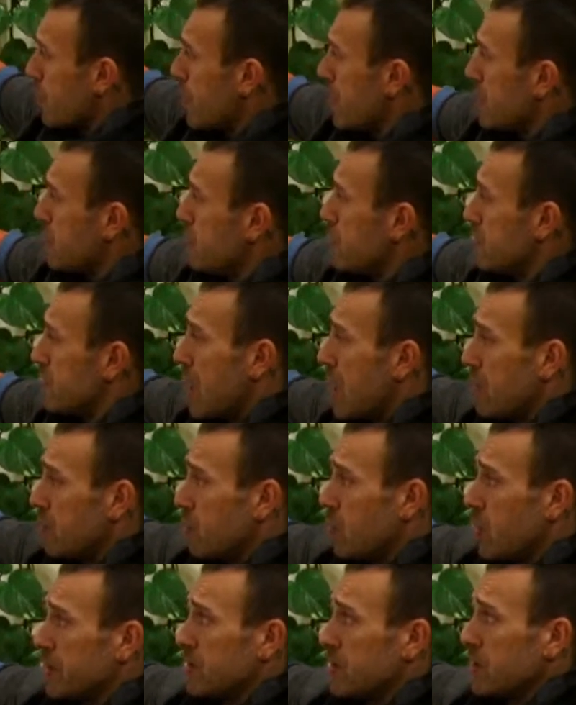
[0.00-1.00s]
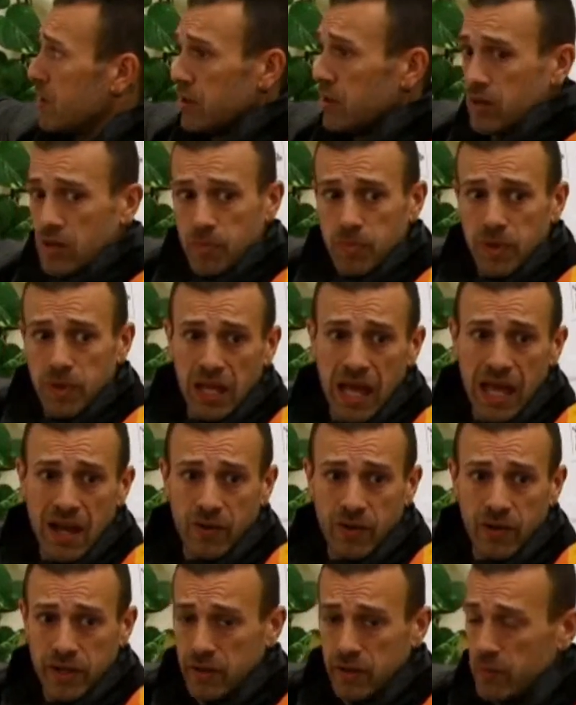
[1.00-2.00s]
already we've got what? The
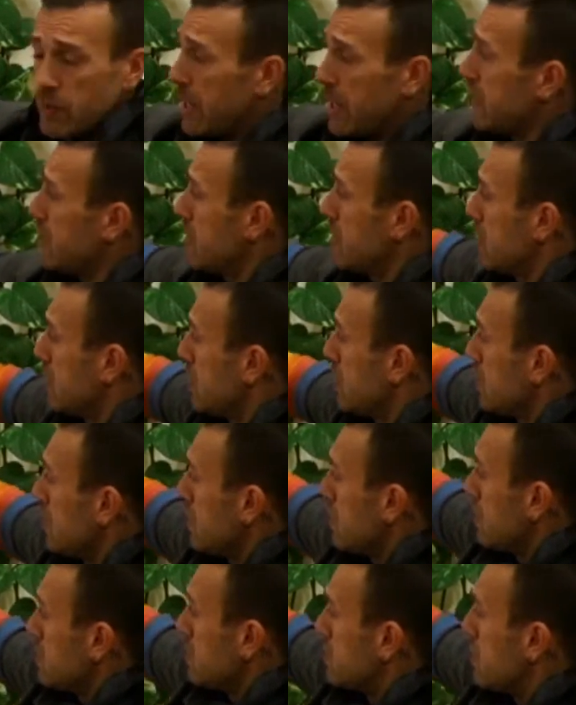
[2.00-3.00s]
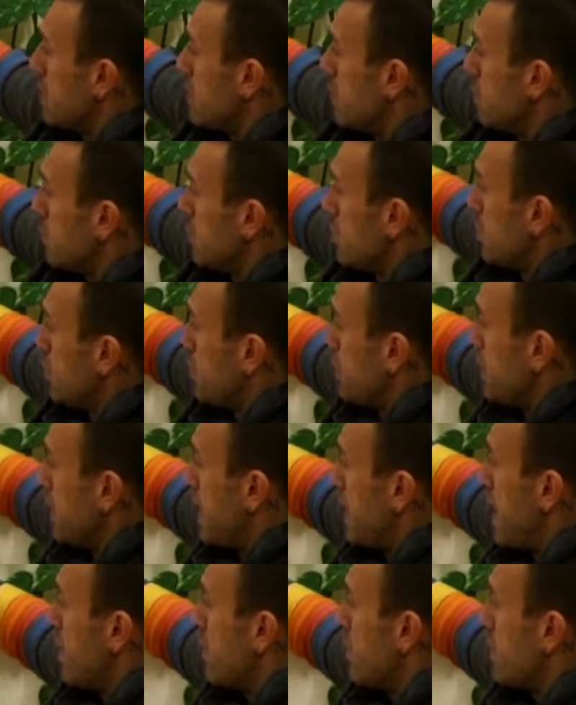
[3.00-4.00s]
polarity, right? So
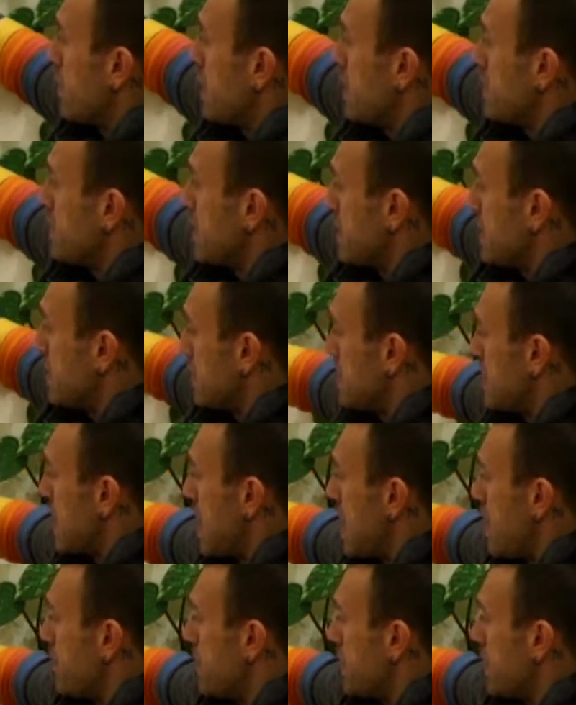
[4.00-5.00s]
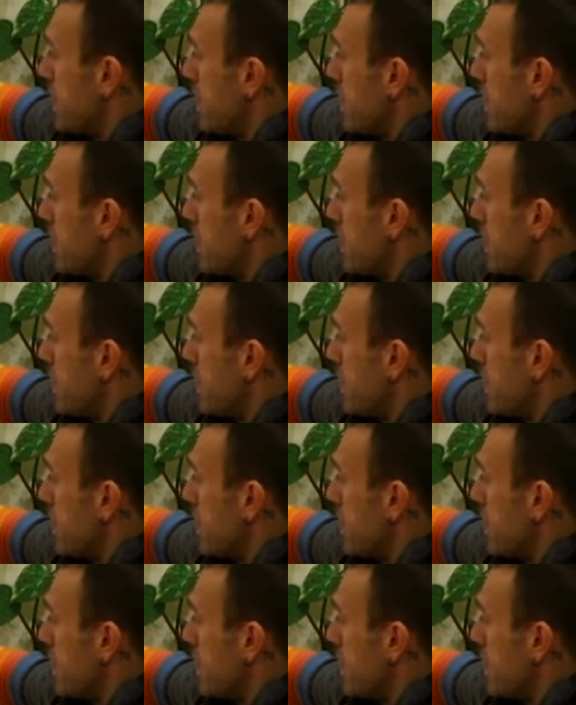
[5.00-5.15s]
polarity is at the top